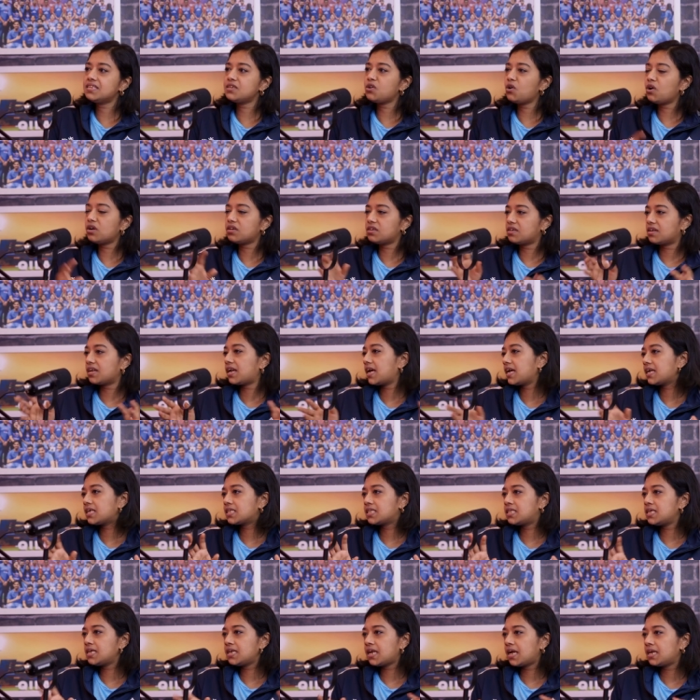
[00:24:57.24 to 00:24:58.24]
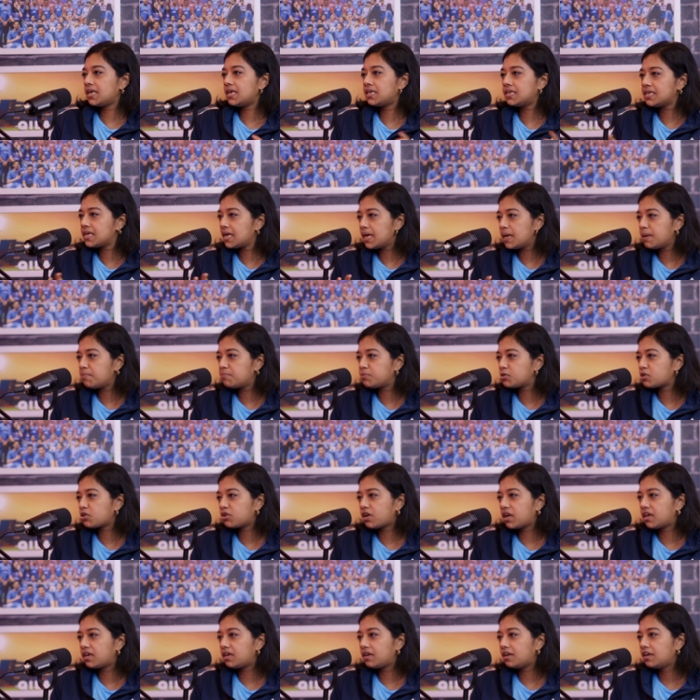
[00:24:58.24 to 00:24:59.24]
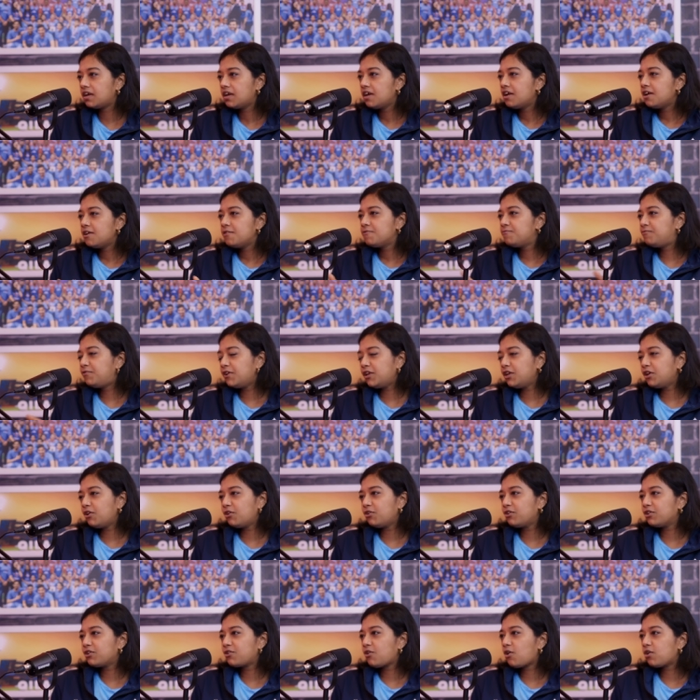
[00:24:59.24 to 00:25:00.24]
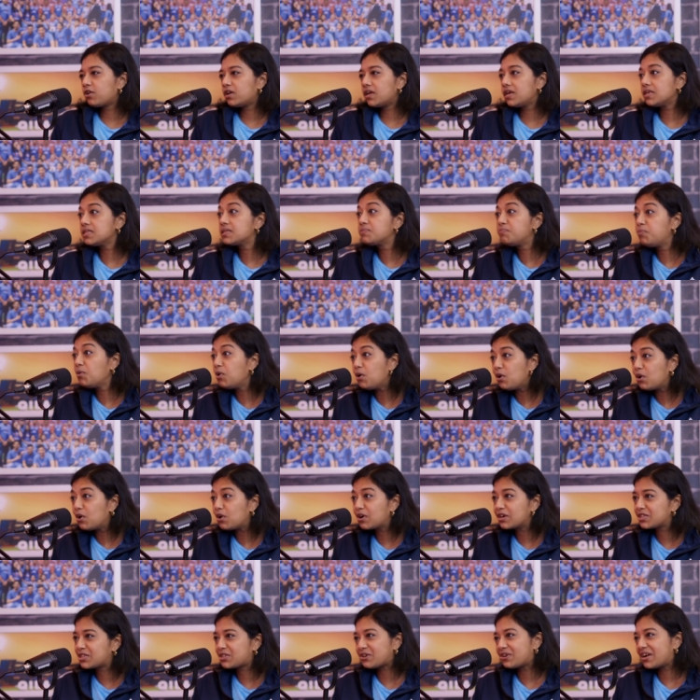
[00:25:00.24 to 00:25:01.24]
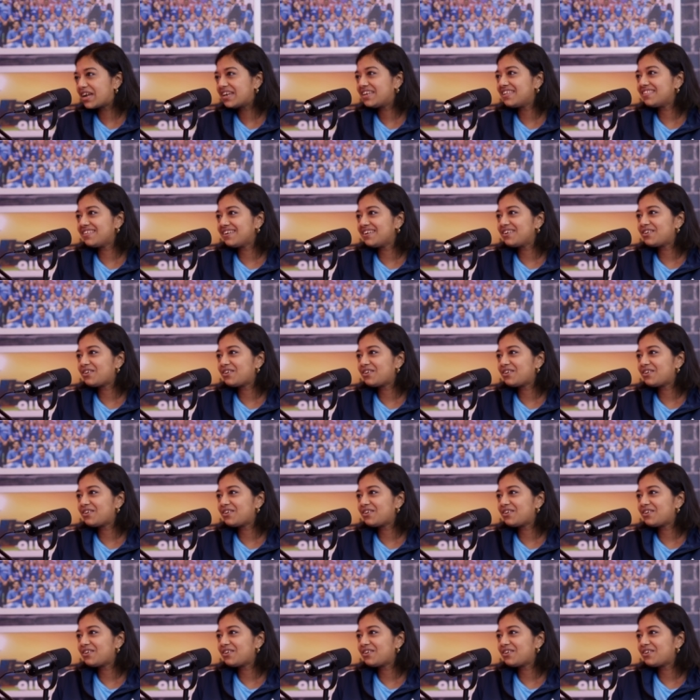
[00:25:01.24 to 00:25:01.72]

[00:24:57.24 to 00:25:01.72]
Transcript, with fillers: not like seen any tapes or any he, video recordings, books or anything at